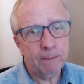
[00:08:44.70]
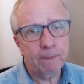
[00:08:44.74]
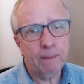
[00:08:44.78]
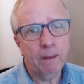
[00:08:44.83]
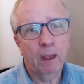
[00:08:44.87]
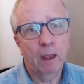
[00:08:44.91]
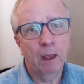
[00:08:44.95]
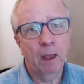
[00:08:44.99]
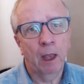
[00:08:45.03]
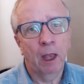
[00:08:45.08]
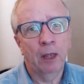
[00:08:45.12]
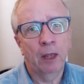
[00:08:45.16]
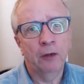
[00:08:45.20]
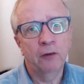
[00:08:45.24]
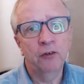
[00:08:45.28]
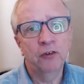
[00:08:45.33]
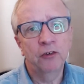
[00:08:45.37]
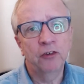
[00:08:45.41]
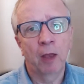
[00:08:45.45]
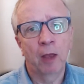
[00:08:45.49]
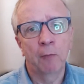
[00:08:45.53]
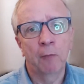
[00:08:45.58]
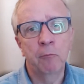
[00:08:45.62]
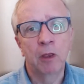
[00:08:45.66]
And
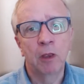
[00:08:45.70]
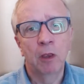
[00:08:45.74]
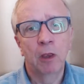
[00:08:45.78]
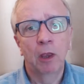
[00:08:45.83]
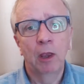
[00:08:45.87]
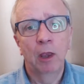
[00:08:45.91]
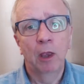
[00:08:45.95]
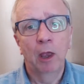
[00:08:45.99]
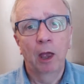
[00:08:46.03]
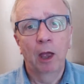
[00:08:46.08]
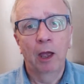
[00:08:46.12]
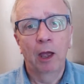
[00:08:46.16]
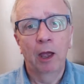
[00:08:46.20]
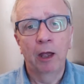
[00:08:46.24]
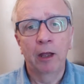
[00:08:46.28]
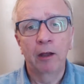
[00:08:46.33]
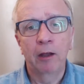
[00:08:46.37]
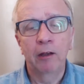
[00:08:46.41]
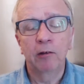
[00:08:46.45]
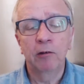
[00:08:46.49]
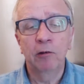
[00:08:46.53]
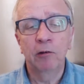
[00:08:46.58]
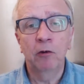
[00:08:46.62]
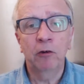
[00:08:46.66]

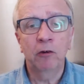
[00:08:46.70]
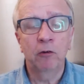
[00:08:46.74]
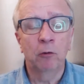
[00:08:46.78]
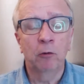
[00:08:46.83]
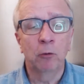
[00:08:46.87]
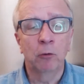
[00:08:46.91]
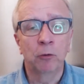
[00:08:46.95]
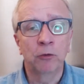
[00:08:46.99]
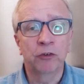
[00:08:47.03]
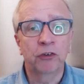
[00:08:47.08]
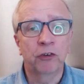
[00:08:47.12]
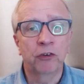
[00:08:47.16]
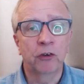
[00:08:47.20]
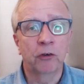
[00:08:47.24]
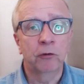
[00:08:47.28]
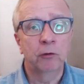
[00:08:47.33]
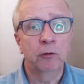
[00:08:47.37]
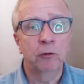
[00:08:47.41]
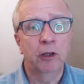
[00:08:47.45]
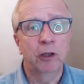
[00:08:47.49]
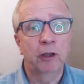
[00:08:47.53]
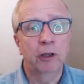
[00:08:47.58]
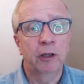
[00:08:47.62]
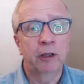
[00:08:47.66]
look
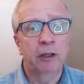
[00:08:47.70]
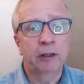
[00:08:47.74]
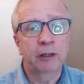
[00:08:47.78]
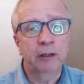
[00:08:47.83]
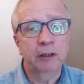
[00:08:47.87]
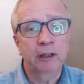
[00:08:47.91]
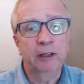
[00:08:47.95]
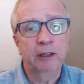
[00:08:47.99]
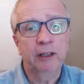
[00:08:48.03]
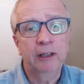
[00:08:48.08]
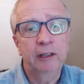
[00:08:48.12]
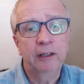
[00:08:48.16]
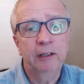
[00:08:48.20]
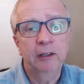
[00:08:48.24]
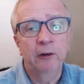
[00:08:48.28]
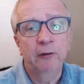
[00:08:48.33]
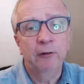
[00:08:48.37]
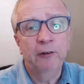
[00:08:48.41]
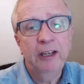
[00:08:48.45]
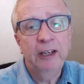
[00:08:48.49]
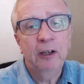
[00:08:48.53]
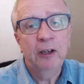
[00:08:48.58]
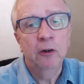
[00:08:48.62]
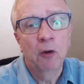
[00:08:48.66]
also,
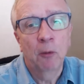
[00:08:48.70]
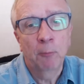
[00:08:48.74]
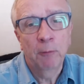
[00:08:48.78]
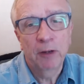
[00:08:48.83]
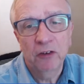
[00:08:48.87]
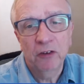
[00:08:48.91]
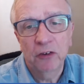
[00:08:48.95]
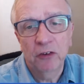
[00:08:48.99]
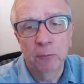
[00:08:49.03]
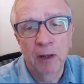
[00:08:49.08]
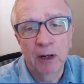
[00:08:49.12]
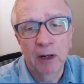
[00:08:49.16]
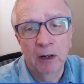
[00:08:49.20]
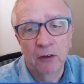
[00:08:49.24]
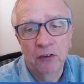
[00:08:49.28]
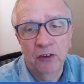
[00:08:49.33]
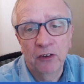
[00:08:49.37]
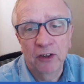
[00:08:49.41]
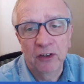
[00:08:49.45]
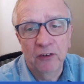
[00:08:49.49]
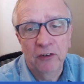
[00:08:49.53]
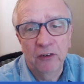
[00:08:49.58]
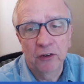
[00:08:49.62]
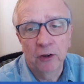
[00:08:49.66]
economic
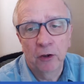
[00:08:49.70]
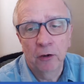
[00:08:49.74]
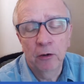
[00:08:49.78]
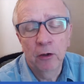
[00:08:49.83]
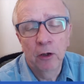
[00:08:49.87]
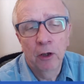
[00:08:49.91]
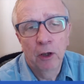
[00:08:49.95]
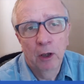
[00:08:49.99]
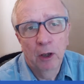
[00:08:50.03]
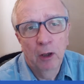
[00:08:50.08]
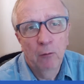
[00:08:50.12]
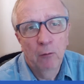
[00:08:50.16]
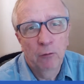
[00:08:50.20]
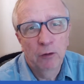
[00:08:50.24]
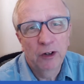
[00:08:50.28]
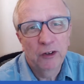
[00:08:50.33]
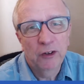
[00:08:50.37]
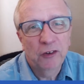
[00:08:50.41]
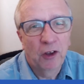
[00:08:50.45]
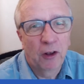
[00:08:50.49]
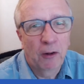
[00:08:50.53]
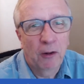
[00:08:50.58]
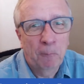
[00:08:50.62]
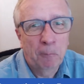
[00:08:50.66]
stability. So, for
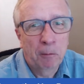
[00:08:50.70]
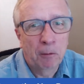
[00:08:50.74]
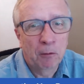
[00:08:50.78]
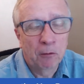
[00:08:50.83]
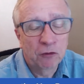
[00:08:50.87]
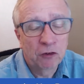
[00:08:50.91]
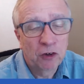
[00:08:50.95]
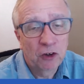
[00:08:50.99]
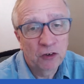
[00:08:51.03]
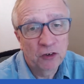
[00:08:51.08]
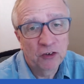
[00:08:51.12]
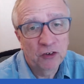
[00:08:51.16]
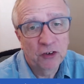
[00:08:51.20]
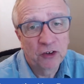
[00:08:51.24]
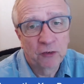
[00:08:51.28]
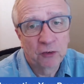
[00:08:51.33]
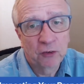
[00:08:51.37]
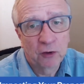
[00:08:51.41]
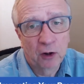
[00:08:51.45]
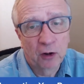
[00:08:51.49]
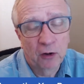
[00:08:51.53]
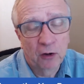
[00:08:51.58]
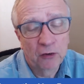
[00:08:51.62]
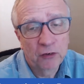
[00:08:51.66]
example, just in the
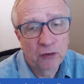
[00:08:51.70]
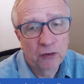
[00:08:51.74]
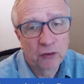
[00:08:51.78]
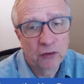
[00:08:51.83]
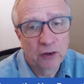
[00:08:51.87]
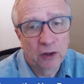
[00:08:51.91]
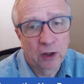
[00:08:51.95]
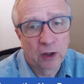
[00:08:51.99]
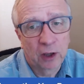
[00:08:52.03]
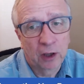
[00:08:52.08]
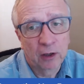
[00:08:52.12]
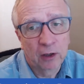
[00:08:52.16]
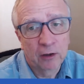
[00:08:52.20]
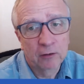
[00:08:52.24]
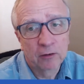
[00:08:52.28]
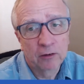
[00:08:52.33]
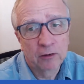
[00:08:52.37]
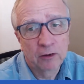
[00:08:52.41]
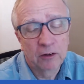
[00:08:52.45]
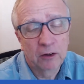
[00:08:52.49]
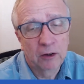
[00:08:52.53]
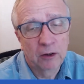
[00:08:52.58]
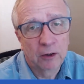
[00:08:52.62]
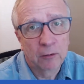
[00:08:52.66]
last
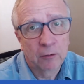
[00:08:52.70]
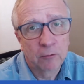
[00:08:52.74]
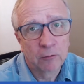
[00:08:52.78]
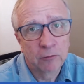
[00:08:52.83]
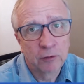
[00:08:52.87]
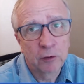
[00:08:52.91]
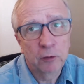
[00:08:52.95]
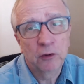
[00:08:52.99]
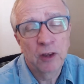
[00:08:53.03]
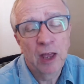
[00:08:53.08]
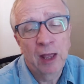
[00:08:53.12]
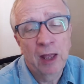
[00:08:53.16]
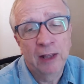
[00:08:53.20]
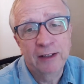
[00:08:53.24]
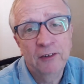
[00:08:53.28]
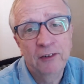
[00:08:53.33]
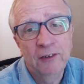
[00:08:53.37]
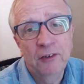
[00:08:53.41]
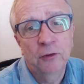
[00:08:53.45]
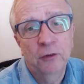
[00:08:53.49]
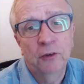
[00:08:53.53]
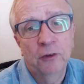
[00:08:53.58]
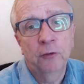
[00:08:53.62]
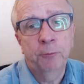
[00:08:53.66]
few
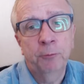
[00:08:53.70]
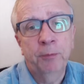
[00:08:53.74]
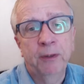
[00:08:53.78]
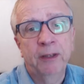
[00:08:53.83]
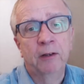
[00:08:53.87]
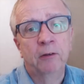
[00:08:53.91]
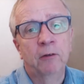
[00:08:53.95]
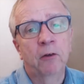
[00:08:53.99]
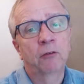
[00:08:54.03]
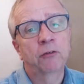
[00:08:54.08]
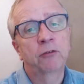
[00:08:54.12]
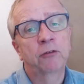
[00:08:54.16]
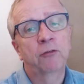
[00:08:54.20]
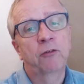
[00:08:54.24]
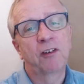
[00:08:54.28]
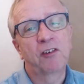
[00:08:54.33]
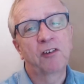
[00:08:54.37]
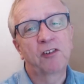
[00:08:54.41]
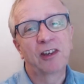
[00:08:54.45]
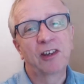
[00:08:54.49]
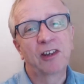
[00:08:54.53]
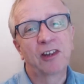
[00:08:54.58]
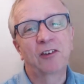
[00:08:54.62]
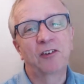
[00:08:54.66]
days, there's been a lot
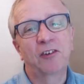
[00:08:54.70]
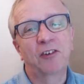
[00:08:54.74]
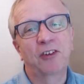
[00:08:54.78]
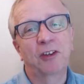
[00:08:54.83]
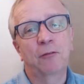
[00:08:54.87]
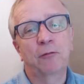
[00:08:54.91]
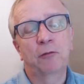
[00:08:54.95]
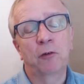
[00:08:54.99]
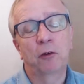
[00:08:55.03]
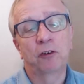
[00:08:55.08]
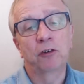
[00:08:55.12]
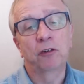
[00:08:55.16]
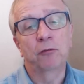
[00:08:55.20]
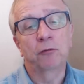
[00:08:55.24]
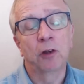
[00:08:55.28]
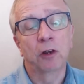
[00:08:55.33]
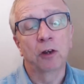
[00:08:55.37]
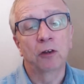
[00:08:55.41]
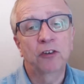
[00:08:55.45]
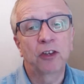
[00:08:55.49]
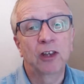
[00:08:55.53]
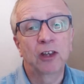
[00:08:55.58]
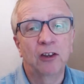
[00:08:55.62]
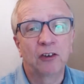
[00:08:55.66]
of
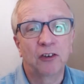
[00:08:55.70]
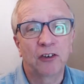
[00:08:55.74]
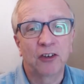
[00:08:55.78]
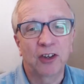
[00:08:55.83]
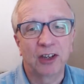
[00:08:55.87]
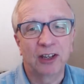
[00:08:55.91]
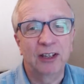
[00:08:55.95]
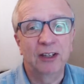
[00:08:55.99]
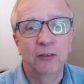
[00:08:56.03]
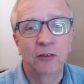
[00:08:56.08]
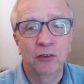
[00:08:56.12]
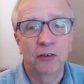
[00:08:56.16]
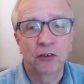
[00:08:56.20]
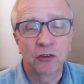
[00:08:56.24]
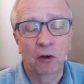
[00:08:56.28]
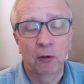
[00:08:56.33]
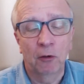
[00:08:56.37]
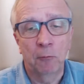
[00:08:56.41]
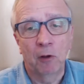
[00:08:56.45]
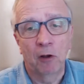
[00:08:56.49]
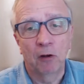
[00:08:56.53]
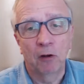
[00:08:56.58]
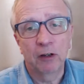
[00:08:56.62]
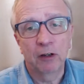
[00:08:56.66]
volatility in the stock
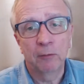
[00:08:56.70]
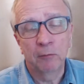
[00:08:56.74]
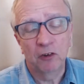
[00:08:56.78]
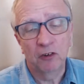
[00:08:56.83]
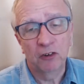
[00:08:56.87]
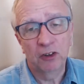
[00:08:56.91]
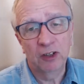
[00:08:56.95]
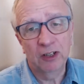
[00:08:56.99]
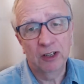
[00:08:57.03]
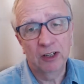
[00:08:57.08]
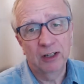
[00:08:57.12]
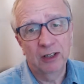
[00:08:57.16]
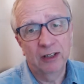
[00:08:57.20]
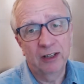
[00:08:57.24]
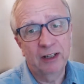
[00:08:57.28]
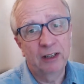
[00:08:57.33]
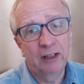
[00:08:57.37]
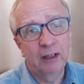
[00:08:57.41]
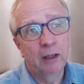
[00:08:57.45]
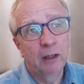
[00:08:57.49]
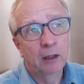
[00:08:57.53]
market, particularly